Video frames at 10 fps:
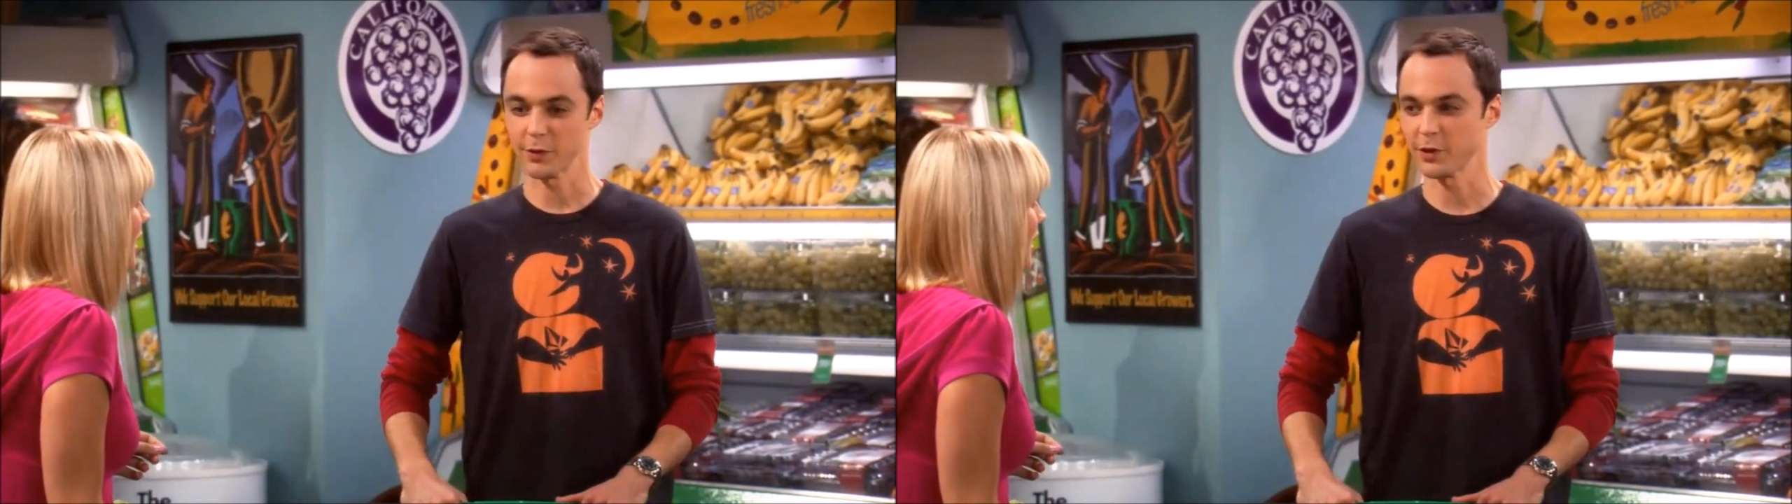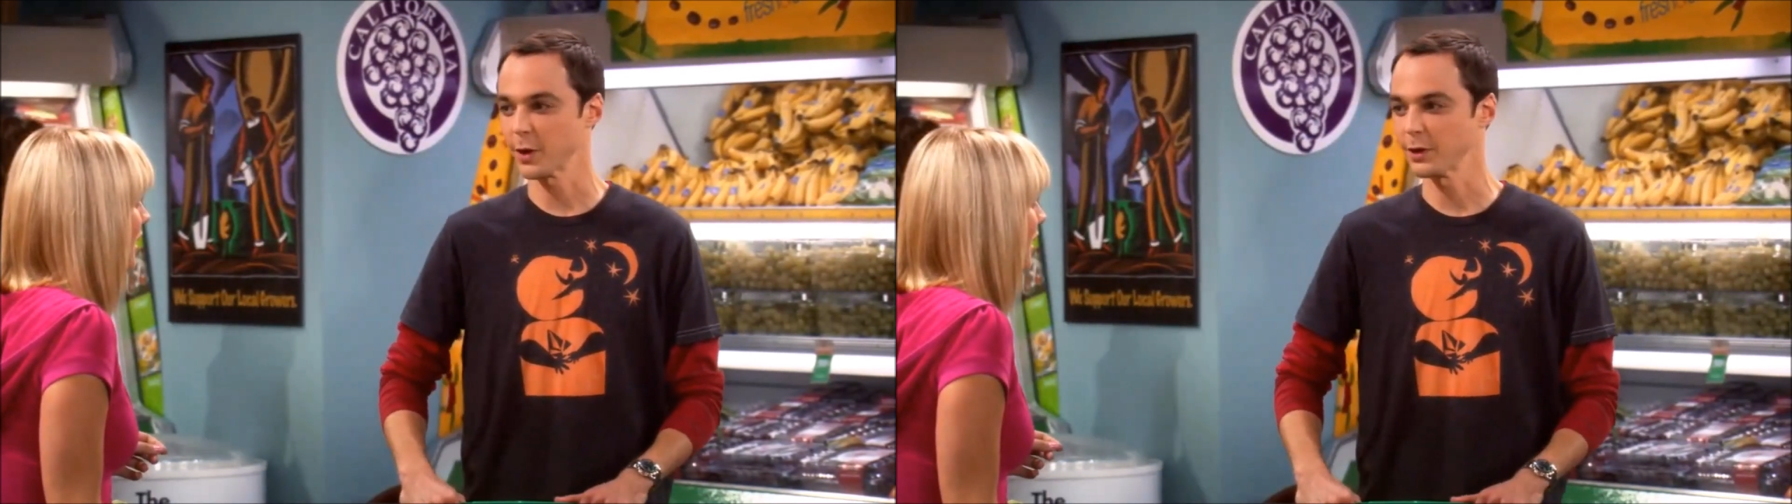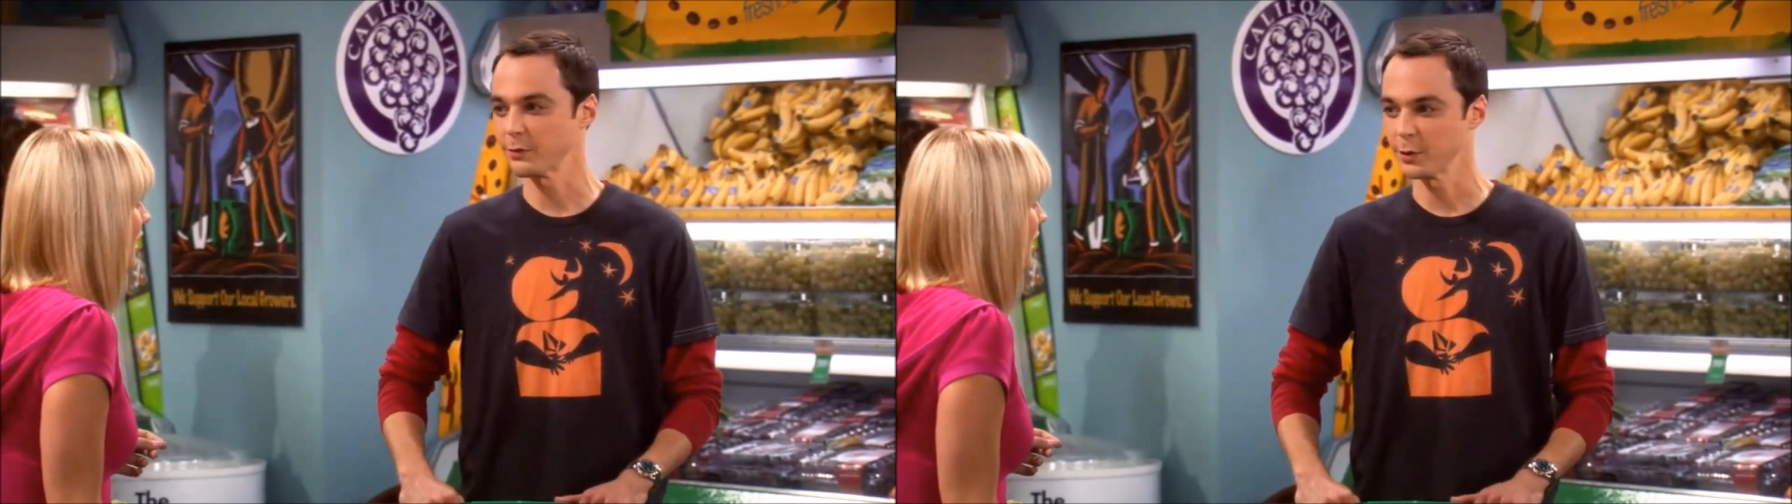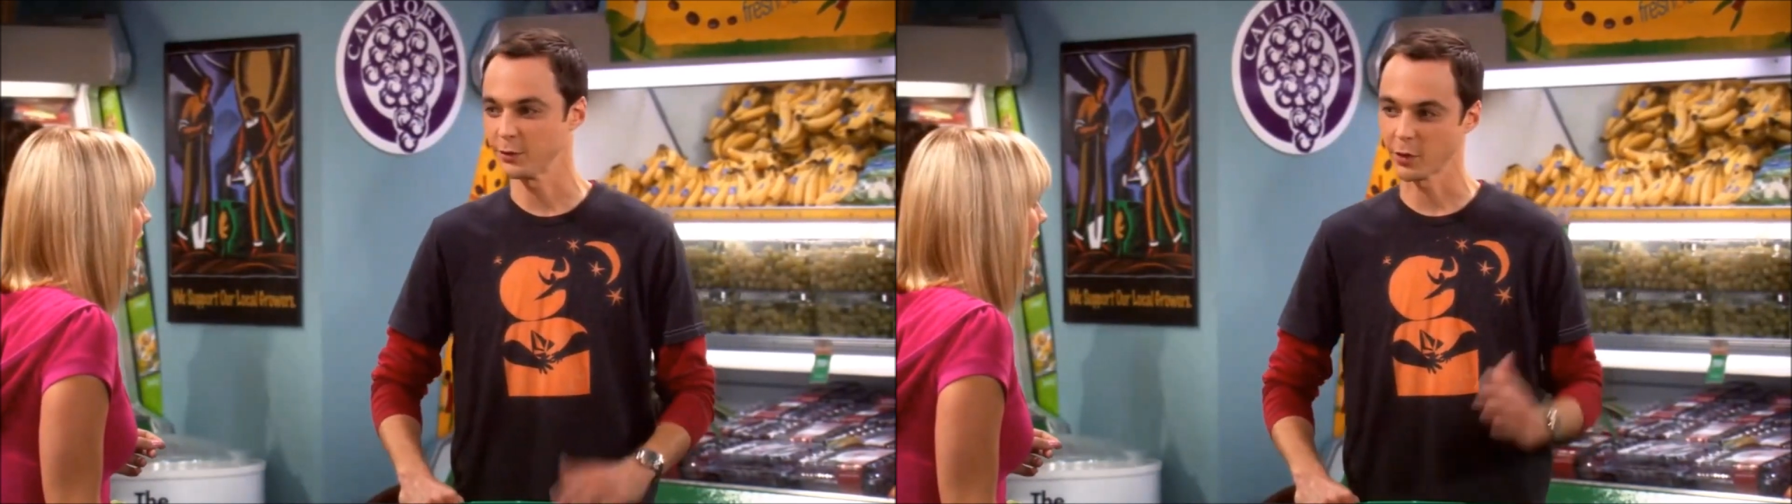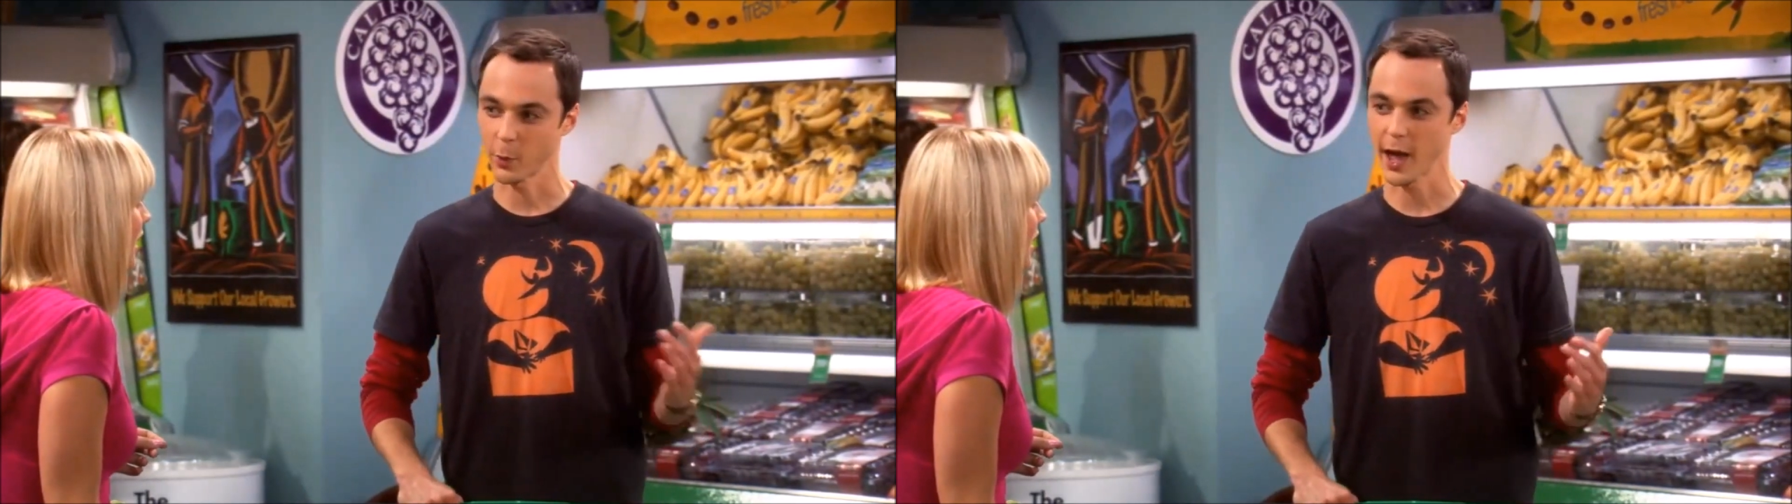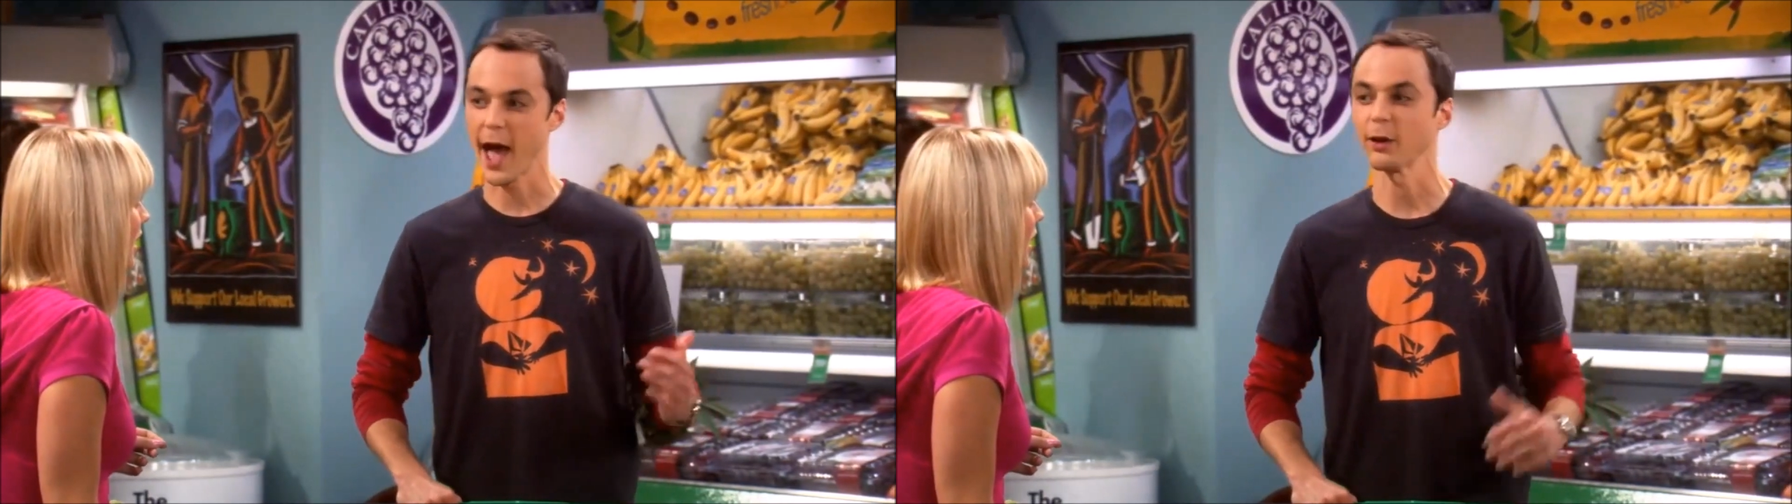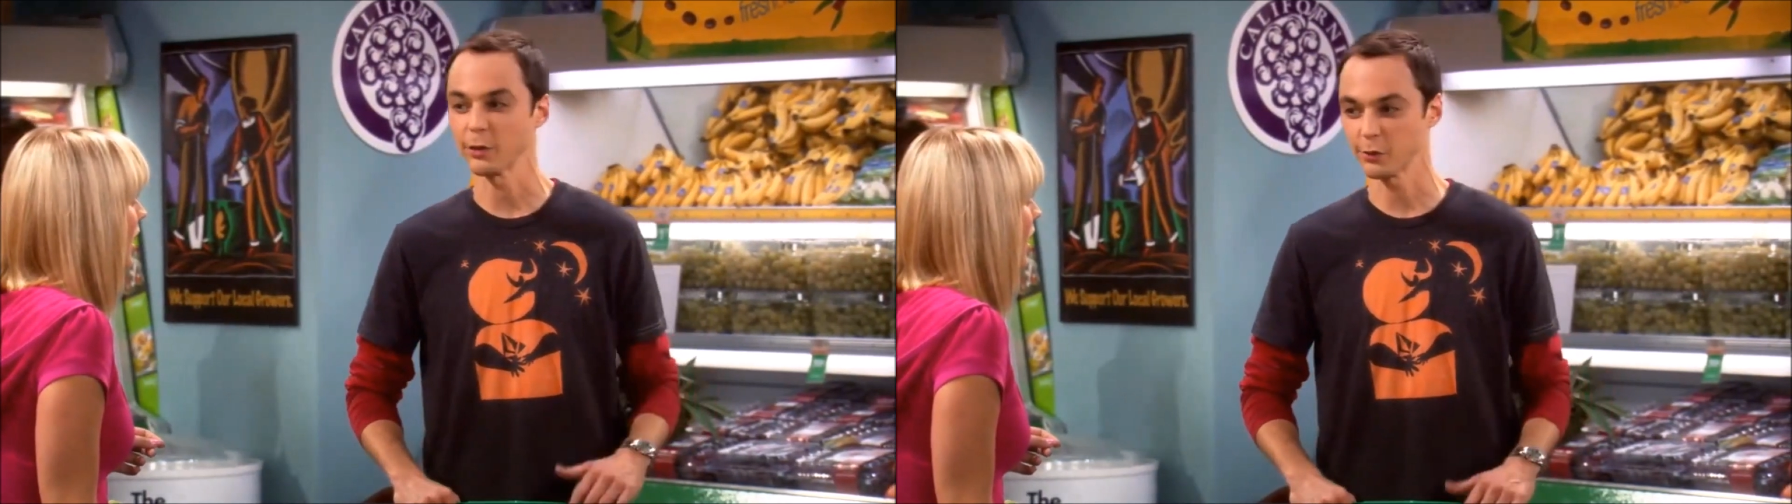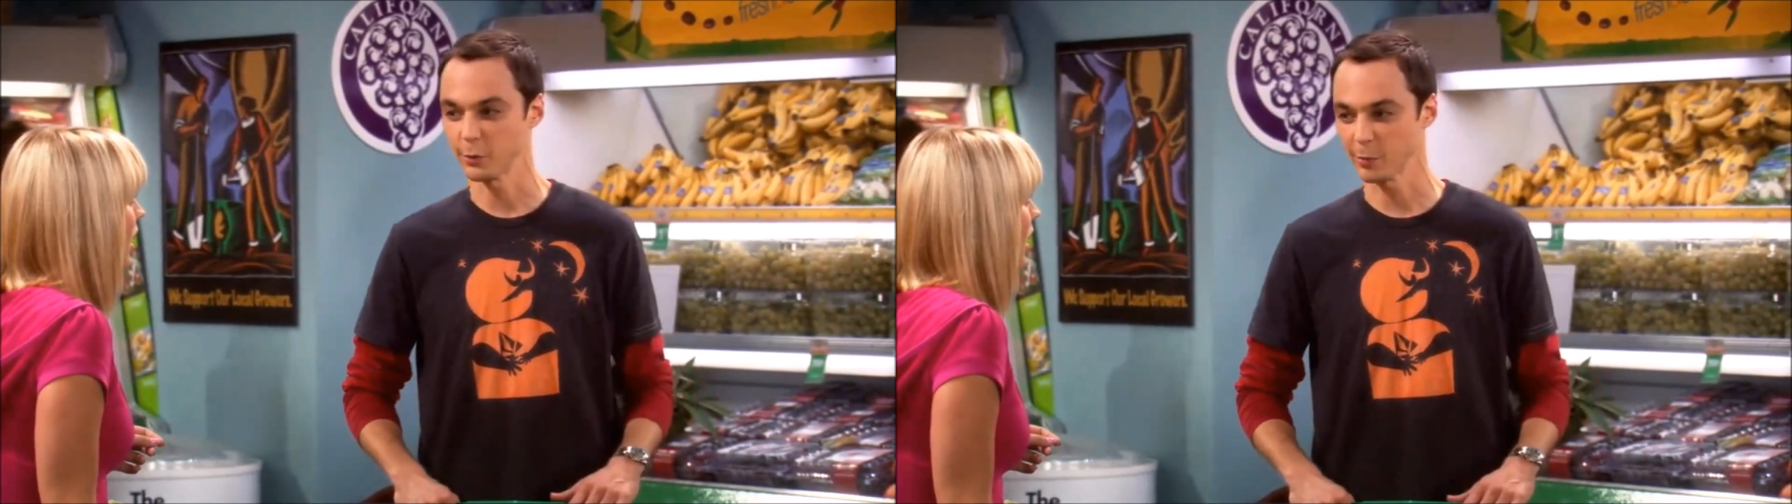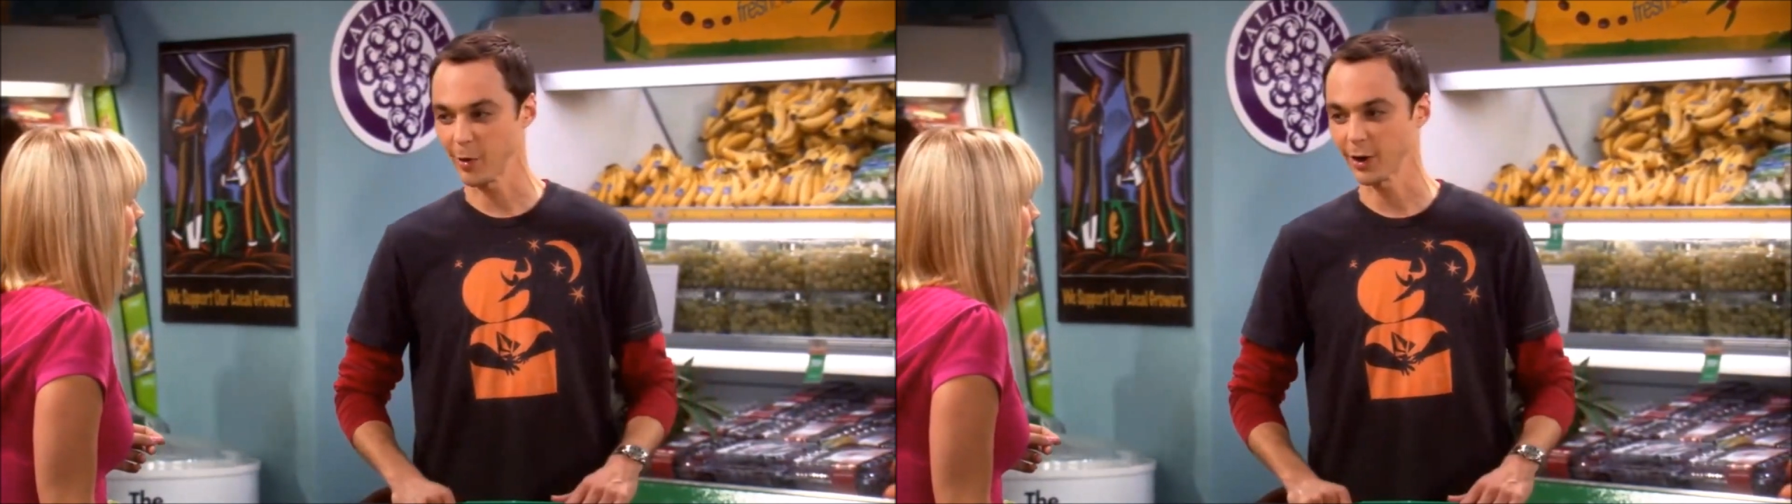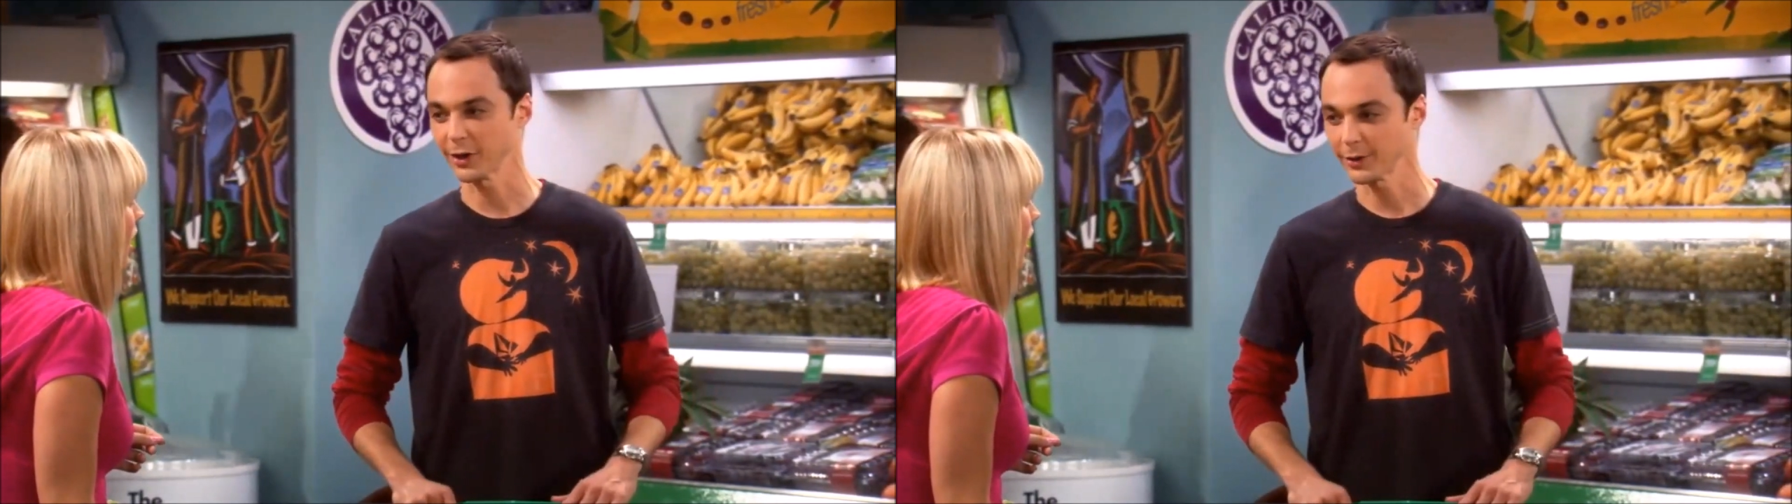refrigerated foods on the way out of the
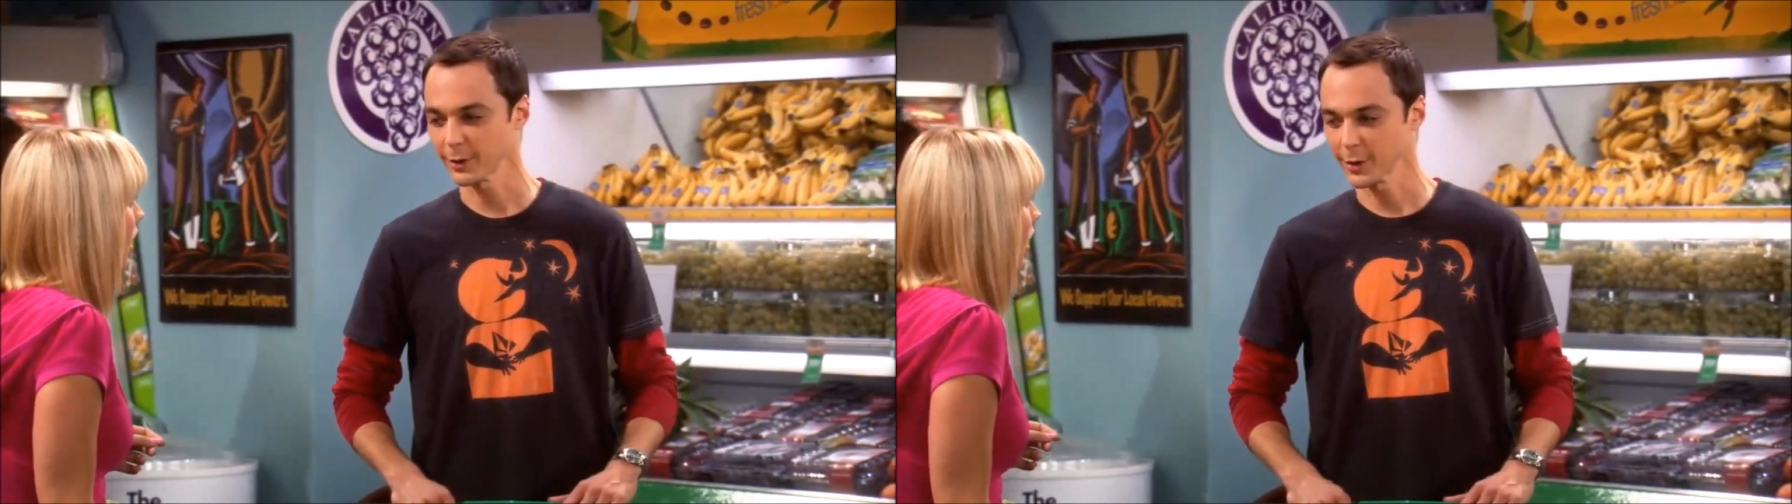supermarket.